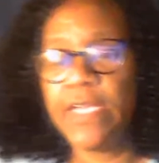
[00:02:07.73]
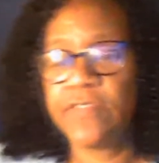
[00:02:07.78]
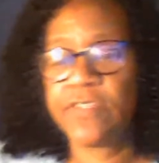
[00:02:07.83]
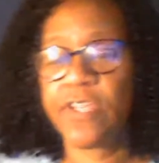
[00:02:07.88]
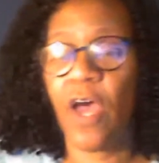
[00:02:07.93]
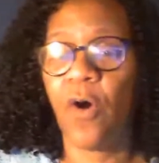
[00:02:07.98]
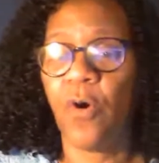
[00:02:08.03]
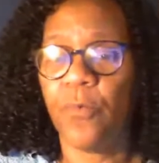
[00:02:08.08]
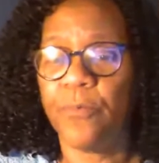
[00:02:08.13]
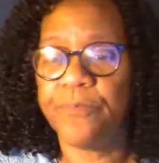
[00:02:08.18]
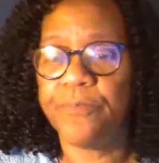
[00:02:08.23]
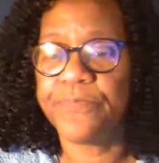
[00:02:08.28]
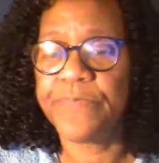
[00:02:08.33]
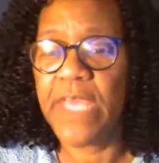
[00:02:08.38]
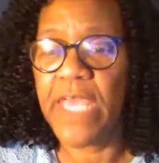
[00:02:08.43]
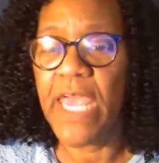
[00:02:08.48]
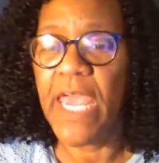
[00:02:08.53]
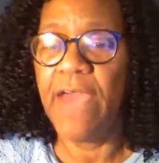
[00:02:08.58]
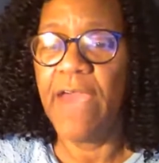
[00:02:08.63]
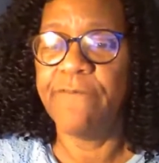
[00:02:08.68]
So,
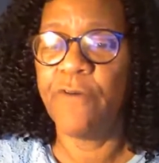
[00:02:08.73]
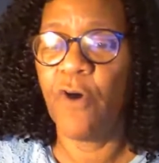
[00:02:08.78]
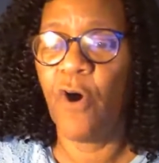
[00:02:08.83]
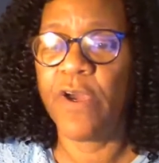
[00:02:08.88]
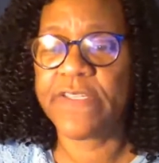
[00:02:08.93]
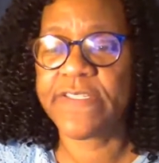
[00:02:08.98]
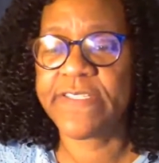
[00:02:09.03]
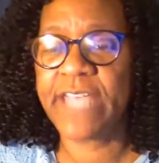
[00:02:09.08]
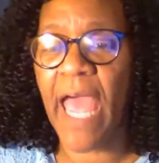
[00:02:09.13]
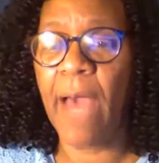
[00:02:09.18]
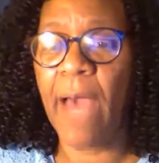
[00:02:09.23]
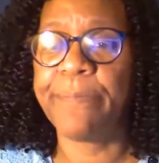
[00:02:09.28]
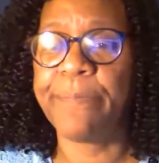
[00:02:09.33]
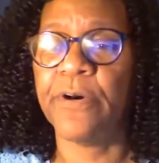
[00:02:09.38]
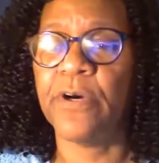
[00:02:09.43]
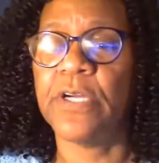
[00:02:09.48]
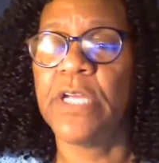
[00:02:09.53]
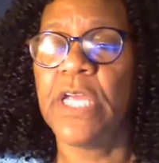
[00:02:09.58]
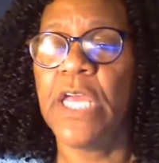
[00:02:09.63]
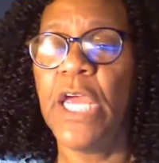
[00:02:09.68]
for
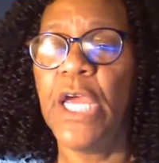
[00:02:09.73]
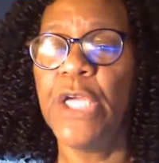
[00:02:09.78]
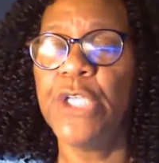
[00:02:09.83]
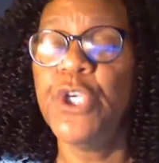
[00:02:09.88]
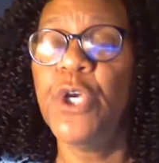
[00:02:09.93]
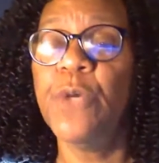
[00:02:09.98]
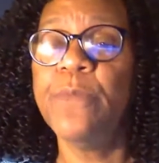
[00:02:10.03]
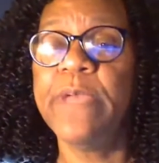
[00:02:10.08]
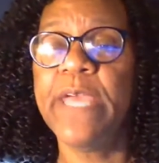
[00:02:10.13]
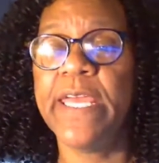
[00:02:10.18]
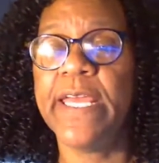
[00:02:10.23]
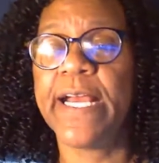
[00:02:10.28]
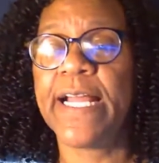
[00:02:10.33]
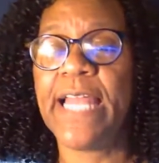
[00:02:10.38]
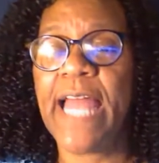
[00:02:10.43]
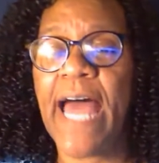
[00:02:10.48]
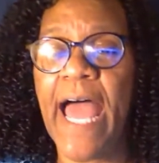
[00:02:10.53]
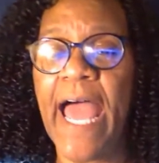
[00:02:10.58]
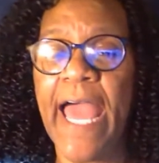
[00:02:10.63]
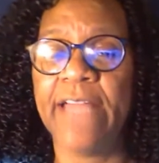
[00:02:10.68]
example, you be
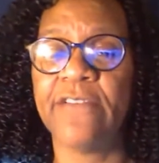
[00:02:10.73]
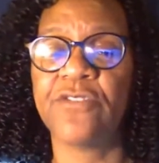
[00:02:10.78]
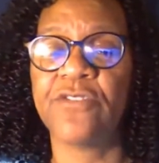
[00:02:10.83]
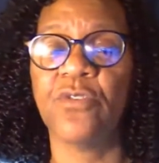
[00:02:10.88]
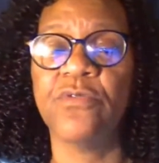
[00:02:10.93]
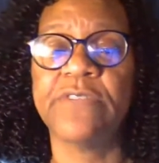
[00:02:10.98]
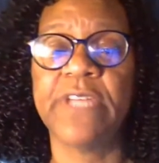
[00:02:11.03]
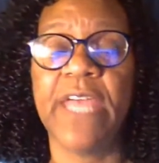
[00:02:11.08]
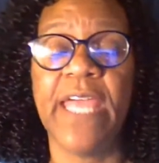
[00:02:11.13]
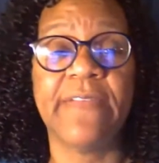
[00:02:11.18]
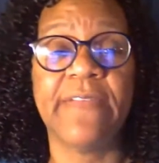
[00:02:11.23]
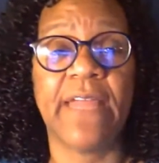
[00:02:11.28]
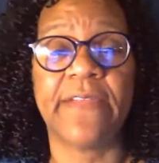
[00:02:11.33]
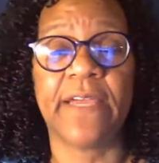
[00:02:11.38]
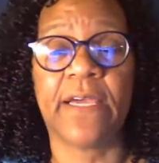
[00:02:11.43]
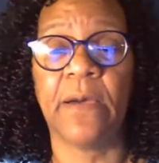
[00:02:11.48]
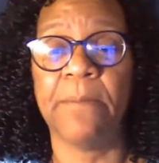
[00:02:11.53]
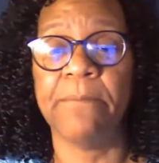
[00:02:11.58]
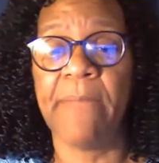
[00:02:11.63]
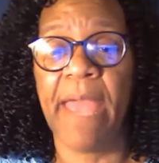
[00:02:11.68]
inclined to think that the
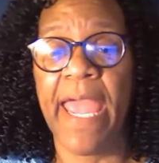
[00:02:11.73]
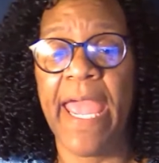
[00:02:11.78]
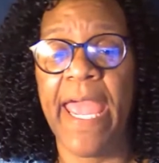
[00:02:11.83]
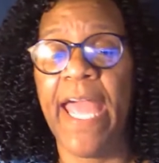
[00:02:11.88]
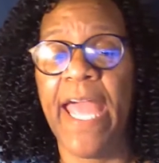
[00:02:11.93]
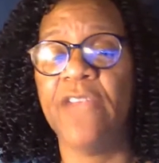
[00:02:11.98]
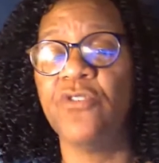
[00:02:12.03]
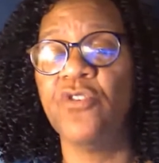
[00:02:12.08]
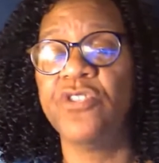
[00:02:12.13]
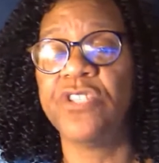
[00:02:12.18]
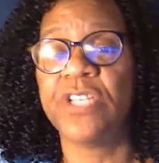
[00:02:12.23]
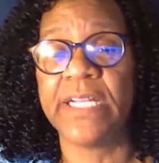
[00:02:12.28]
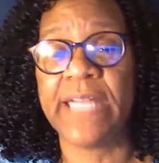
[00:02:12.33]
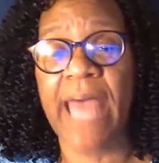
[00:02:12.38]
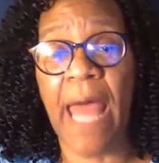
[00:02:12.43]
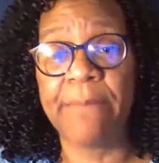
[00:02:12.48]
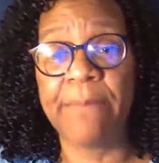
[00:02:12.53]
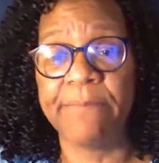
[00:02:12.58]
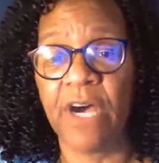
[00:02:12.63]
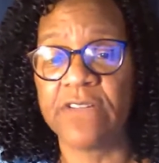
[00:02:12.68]
command "You shall
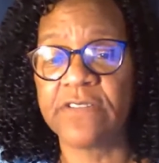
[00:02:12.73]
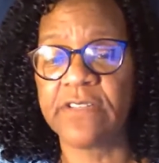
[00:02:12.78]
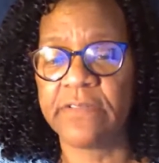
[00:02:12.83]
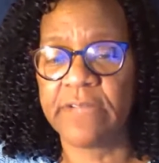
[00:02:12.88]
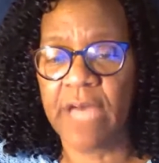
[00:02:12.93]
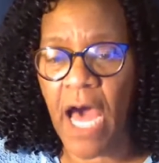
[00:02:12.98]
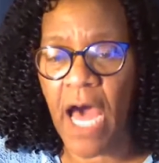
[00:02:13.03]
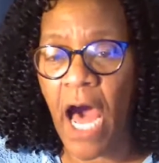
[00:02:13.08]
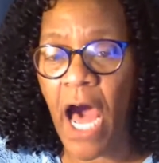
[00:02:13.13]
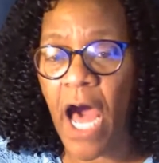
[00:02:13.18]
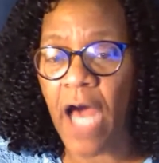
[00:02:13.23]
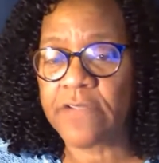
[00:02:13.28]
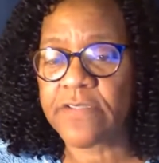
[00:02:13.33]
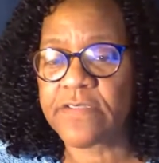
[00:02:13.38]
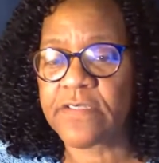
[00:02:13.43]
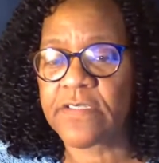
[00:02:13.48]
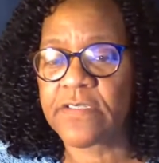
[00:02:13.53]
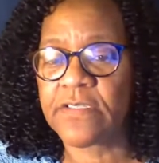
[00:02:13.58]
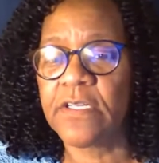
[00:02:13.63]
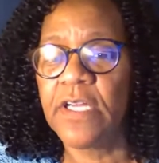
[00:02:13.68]
not muzzle the
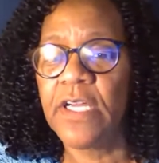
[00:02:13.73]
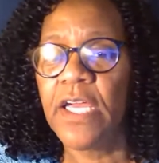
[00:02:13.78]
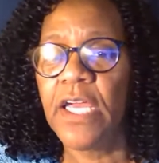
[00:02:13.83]
ox."